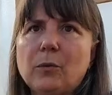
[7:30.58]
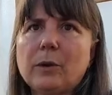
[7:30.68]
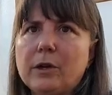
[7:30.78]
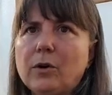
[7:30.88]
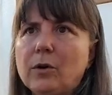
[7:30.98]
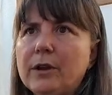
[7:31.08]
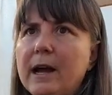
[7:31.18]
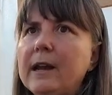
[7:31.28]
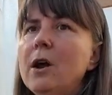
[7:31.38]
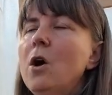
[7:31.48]
a really cold
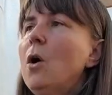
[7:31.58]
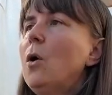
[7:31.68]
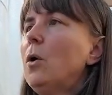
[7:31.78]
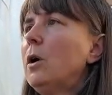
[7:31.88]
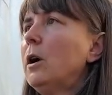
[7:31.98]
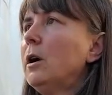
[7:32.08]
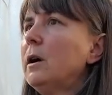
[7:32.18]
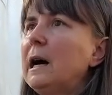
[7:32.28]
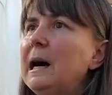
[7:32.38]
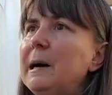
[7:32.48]
night,
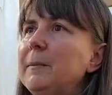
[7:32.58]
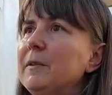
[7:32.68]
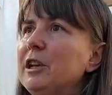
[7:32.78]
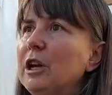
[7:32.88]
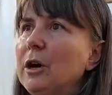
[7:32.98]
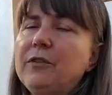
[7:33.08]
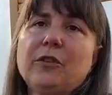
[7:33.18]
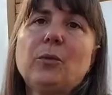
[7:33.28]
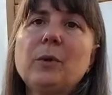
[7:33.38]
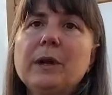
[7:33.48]
or you know, if
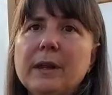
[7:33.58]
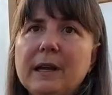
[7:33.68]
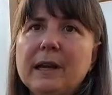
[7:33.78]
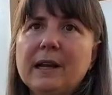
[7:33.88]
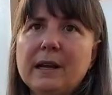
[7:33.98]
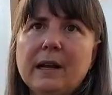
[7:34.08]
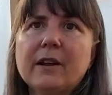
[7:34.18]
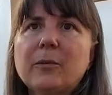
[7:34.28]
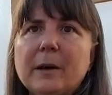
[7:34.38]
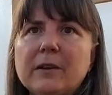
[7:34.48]
it's really an
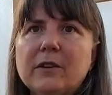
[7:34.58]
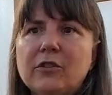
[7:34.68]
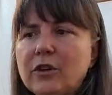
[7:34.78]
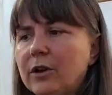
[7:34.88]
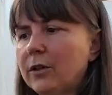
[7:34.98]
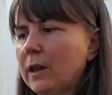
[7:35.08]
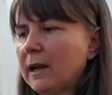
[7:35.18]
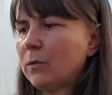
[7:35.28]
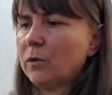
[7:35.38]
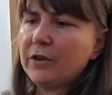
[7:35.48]
unexpected chill,
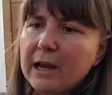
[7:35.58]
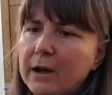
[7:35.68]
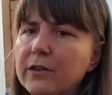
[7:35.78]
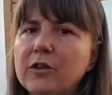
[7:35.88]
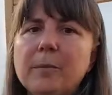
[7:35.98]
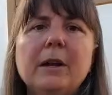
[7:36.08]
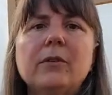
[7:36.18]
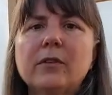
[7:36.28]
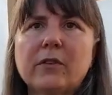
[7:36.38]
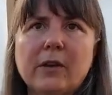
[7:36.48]
like we'll take all the
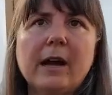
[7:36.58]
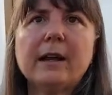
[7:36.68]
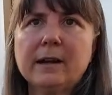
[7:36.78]
tomatoes inside.